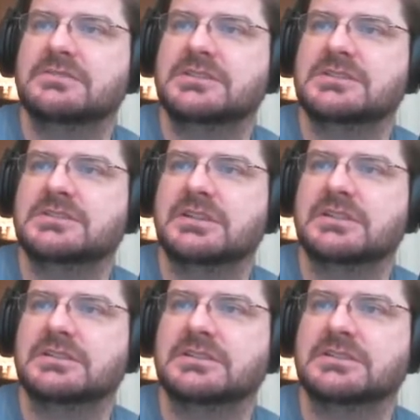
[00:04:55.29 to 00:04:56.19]
which
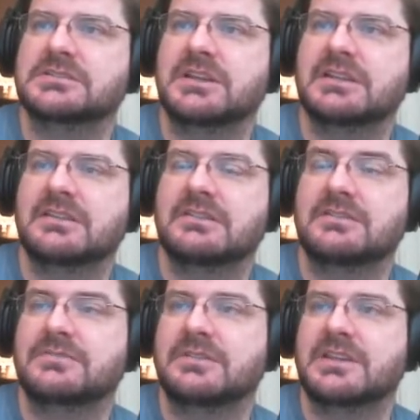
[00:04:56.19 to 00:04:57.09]
is like the 3rd
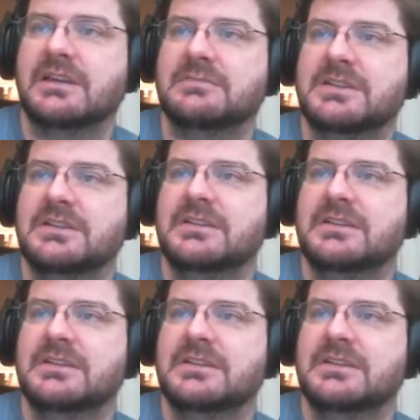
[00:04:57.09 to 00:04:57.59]
or 4th time,